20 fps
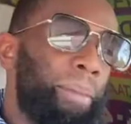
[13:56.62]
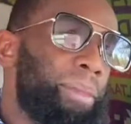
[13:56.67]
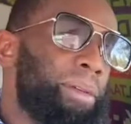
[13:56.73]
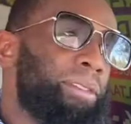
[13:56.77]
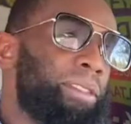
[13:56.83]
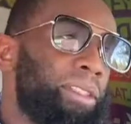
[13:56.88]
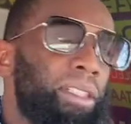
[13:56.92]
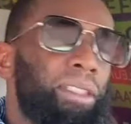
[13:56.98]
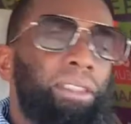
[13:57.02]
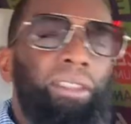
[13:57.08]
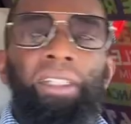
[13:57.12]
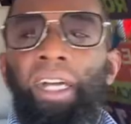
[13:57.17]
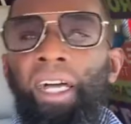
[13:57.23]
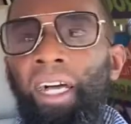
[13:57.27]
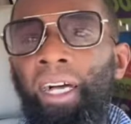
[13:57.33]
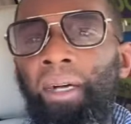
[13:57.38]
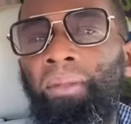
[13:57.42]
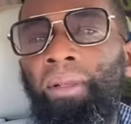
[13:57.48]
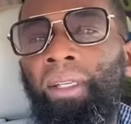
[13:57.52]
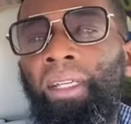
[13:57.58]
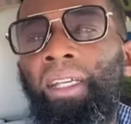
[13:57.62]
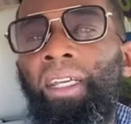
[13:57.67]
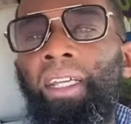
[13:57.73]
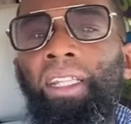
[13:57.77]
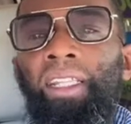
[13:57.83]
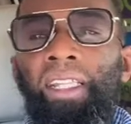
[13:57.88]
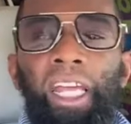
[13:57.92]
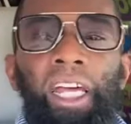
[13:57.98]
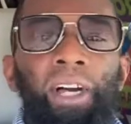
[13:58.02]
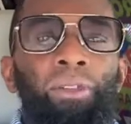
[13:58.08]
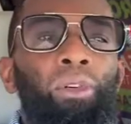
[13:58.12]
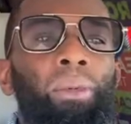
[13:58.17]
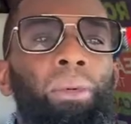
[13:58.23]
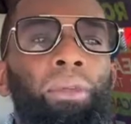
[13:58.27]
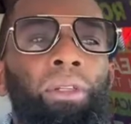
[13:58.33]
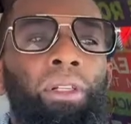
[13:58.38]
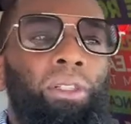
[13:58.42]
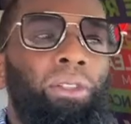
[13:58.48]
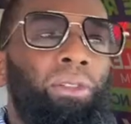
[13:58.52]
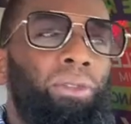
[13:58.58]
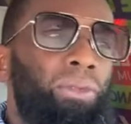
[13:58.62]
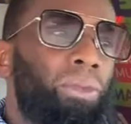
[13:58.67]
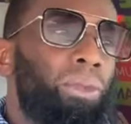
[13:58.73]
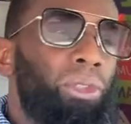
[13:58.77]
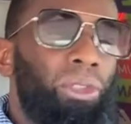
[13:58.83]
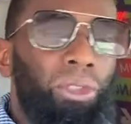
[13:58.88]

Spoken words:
of the time, that's what we're looking for.